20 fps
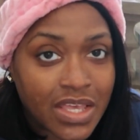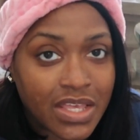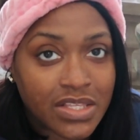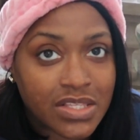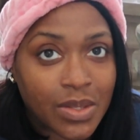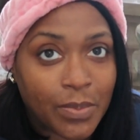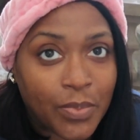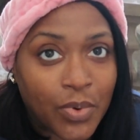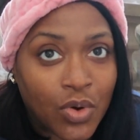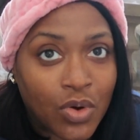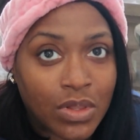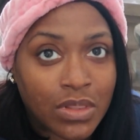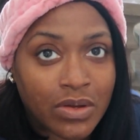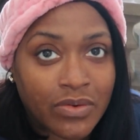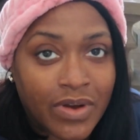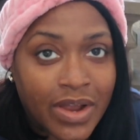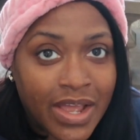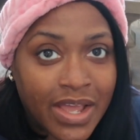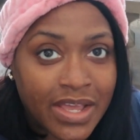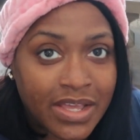It's a
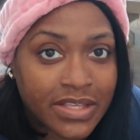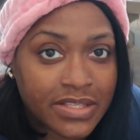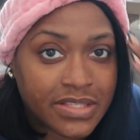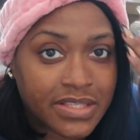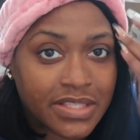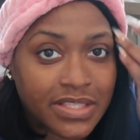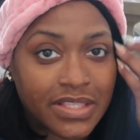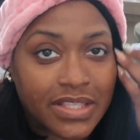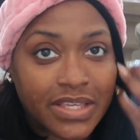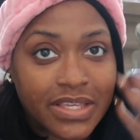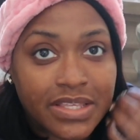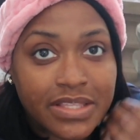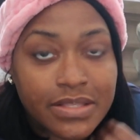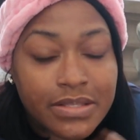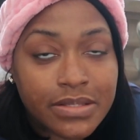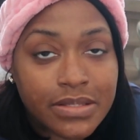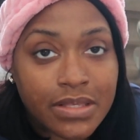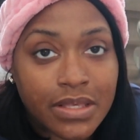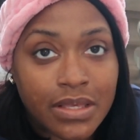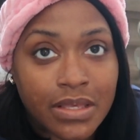polarized
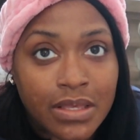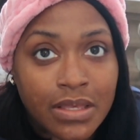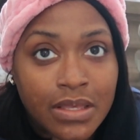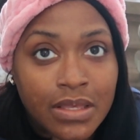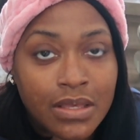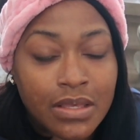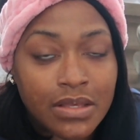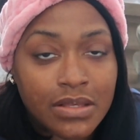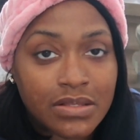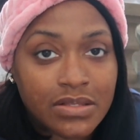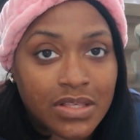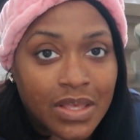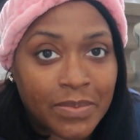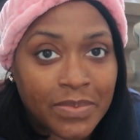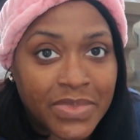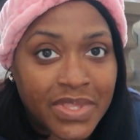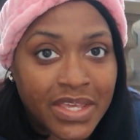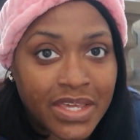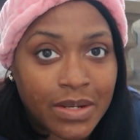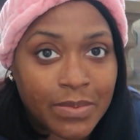lens. So
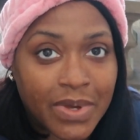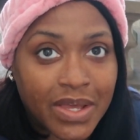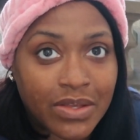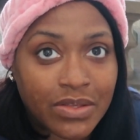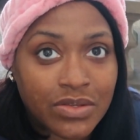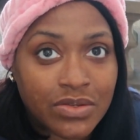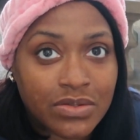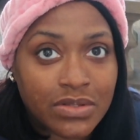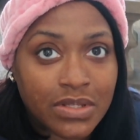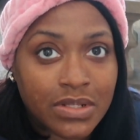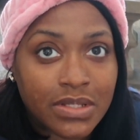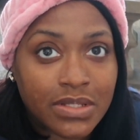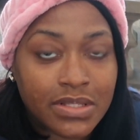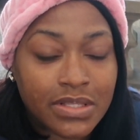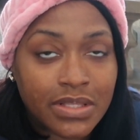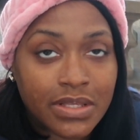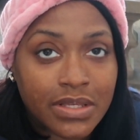I'm thinking about using this